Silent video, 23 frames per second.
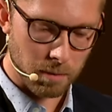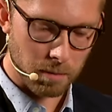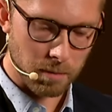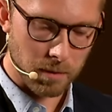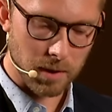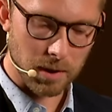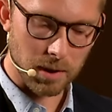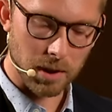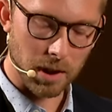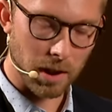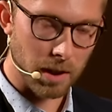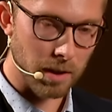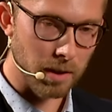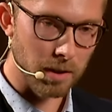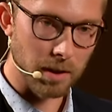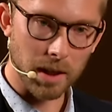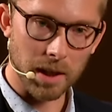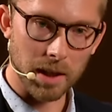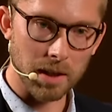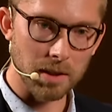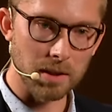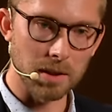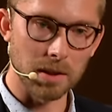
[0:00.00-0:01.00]

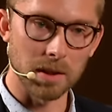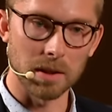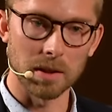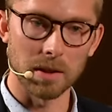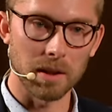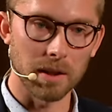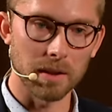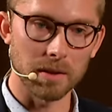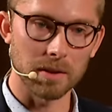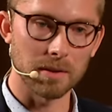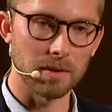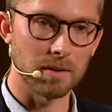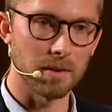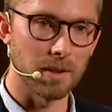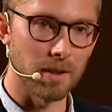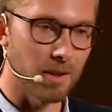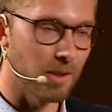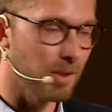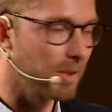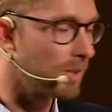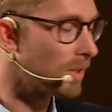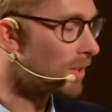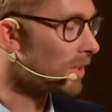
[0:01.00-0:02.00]
Scania actually
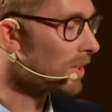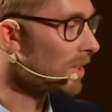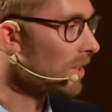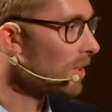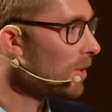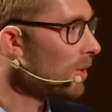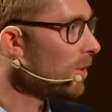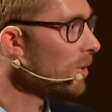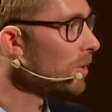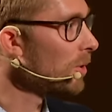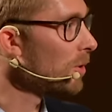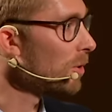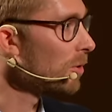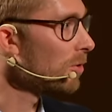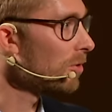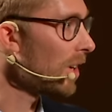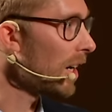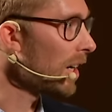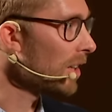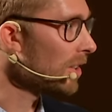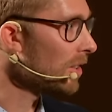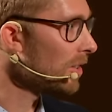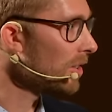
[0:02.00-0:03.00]
launched a new
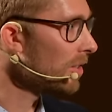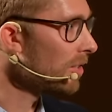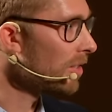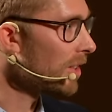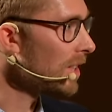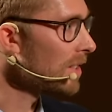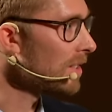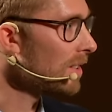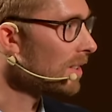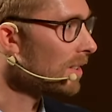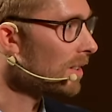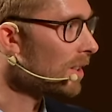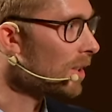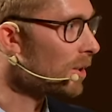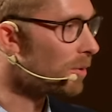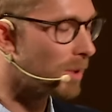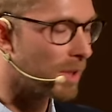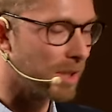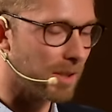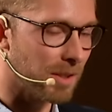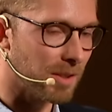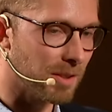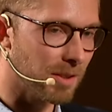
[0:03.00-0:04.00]
factory recently,
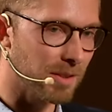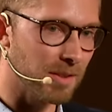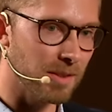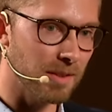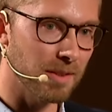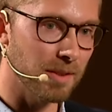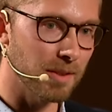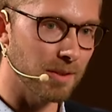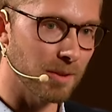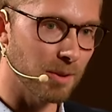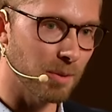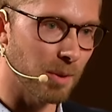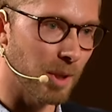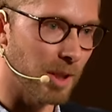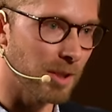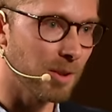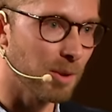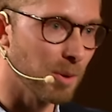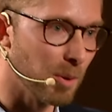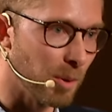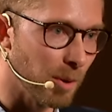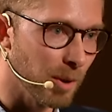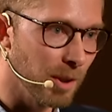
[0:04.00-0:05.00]
which is quite
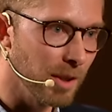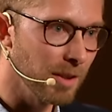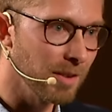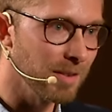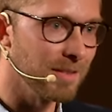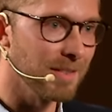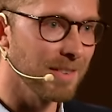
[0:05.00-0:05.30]
cool.